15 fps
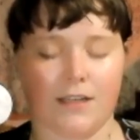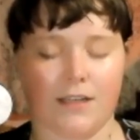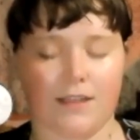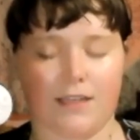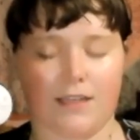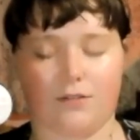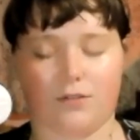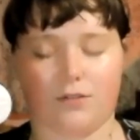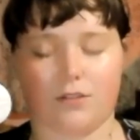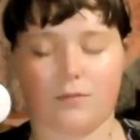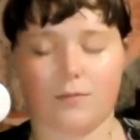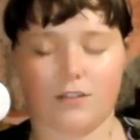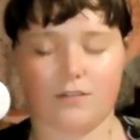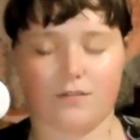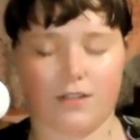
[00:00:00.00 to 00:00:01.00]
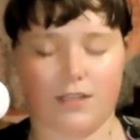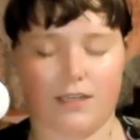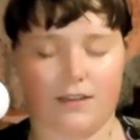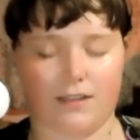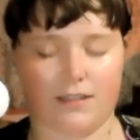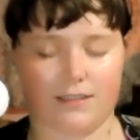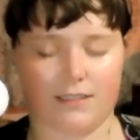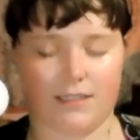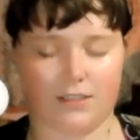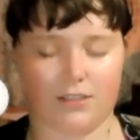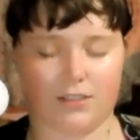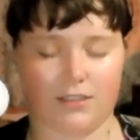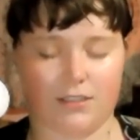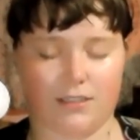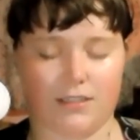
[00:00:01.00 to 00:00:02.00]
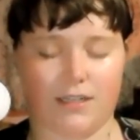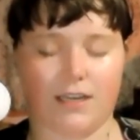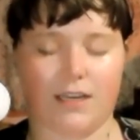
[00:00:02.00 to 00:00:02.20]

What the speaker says: Thank you so much for the healing session.